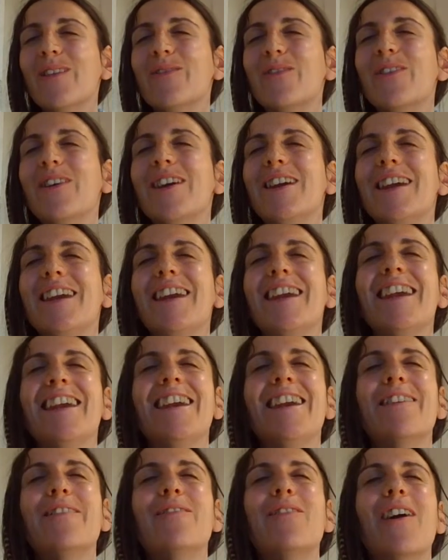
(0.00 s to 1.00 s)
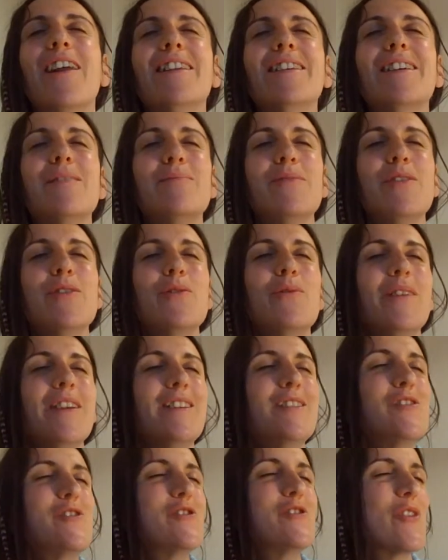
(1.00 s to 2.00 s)
We welcome you
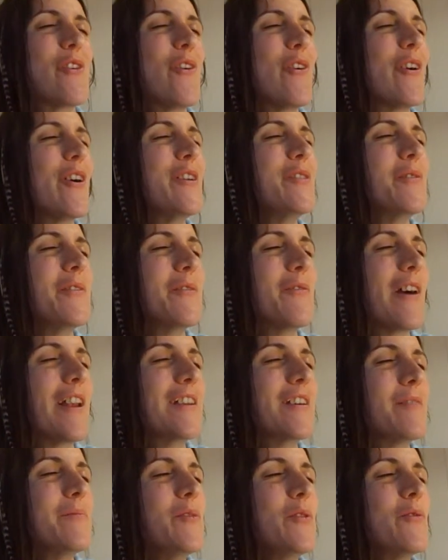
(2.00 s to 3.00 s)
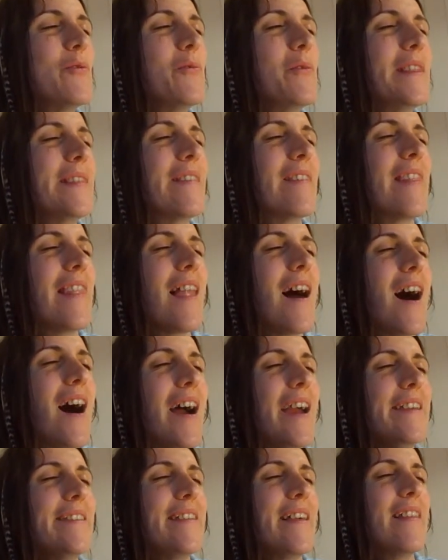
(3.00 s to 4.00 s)
with joy. We welcome you with
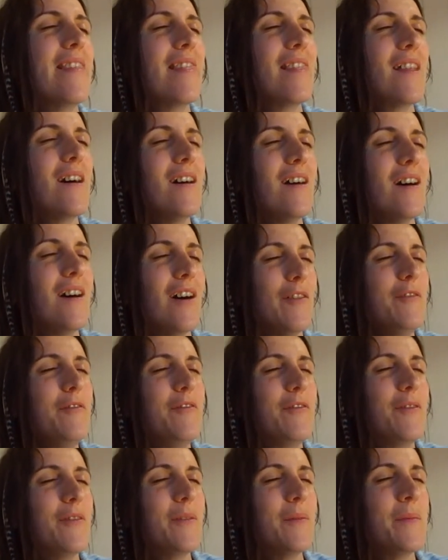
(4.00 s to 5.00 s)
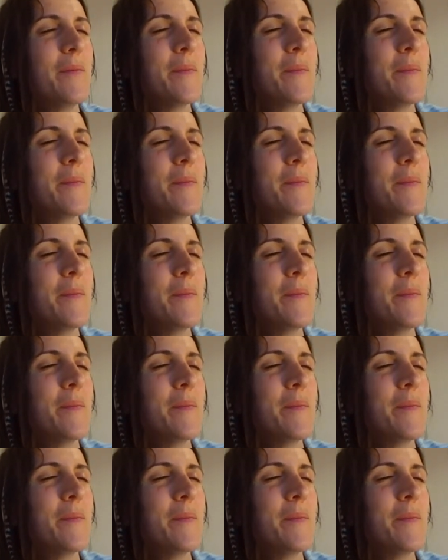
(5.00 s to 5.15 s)
light and love.